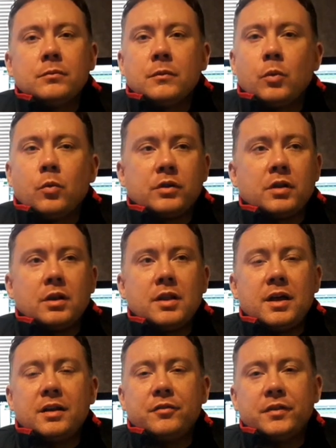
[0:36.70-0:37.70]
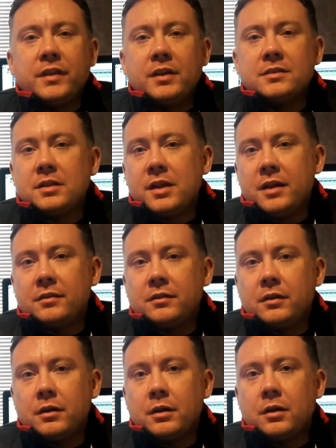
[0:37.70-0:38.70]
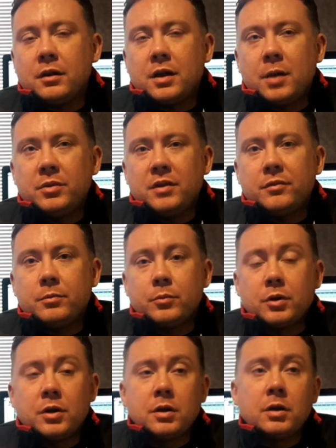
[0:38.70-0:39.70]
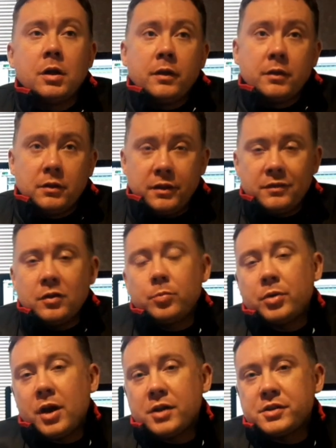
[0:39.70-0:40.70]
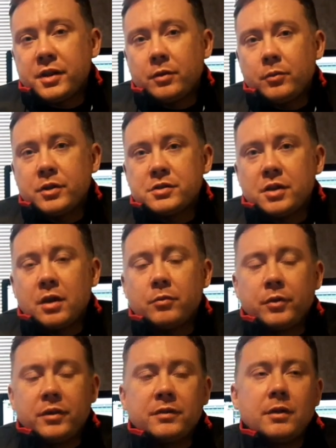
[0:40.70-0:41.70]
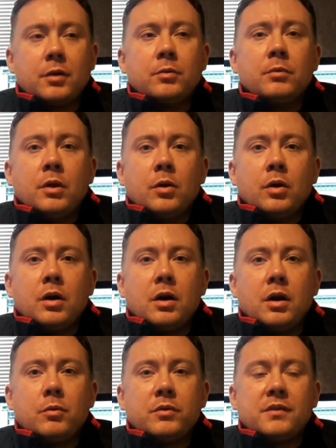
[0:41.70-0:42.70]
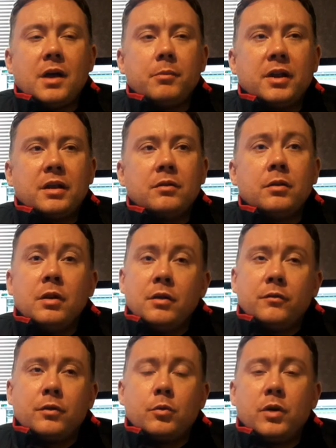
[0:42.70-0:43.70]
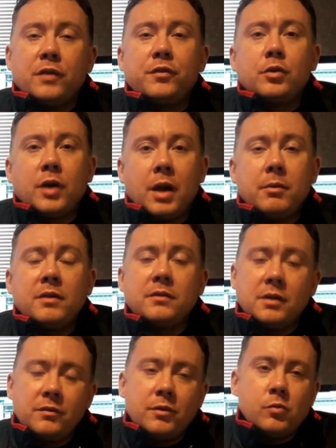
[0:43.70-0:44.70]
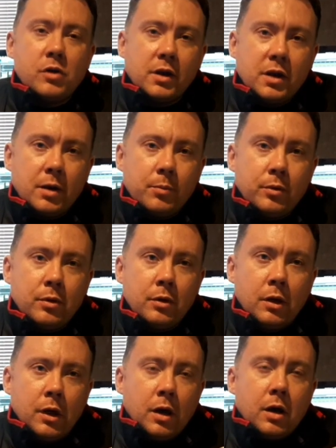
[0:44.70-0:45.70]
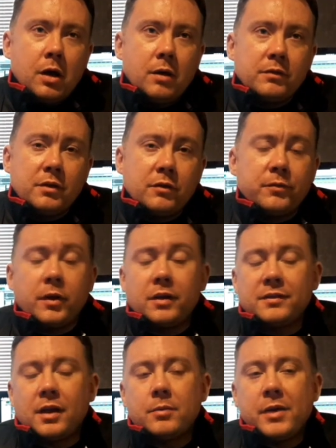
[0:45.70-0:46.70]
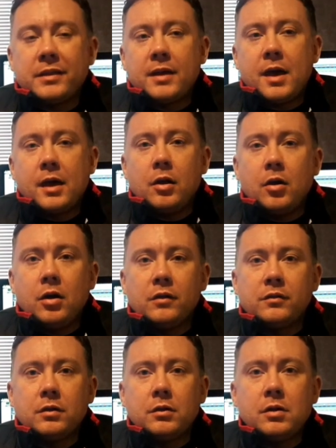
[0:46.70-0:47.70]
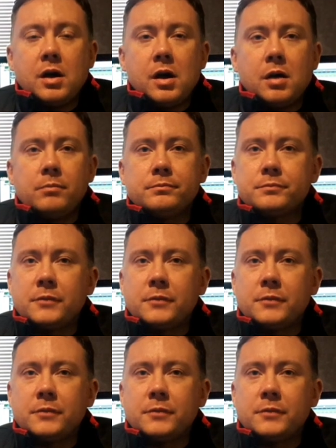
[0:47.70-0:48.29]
Worked on a lot of different things in the last year. A couple of them are the Lizzo project, which recently was nominated for quite a few Grammys and even won a couple. So I was very excited about that. Also,